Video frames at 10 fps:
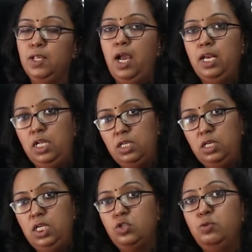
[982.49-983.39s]
And it
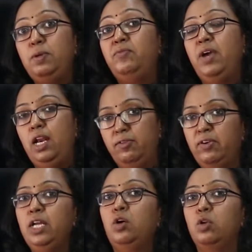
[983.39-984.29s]
needs to be
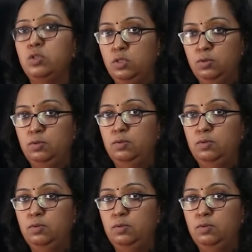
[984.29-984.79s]
verified also.